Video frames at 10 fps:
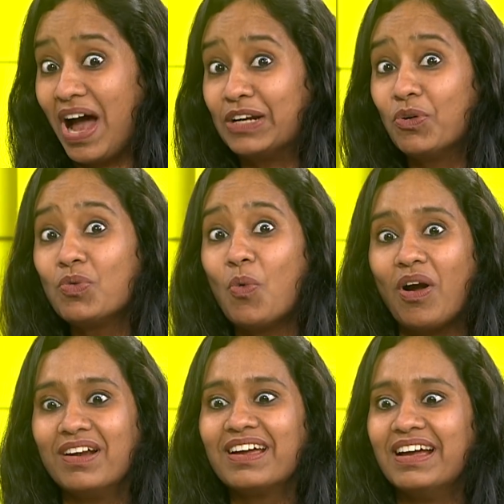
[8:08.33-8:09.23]
So I don't
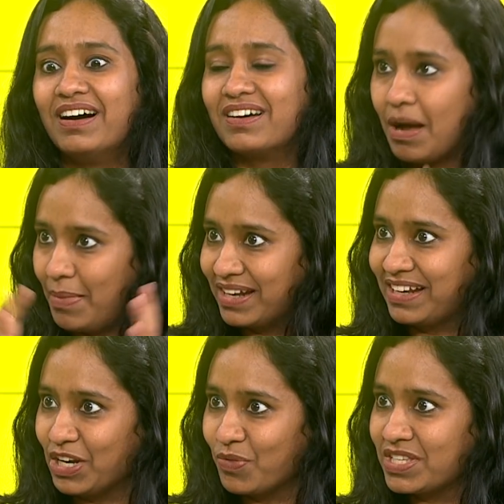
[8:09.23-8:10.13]
want a
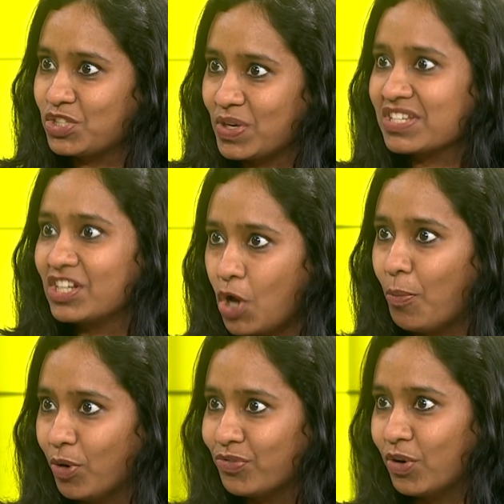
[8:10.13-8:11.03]
Ramayan kind of a situation in
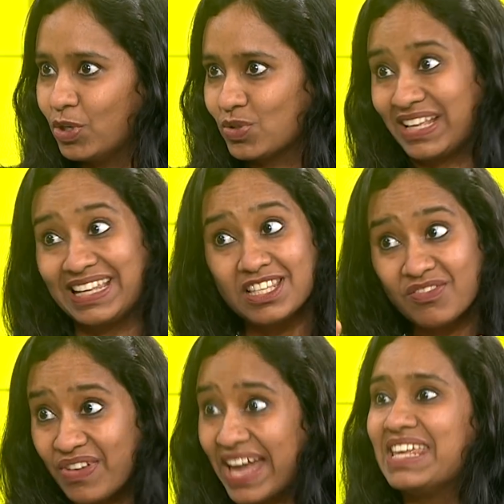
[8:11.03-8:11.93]
your portfolio. So I think
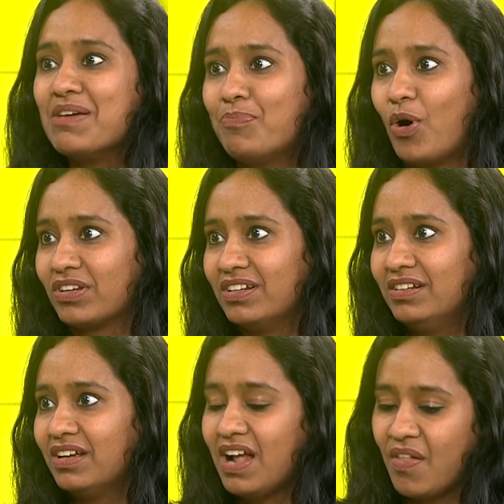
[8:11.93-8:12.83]
it's very
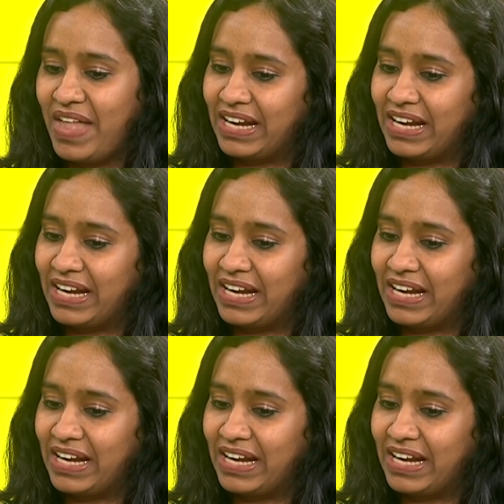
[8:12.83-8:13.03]
important mm.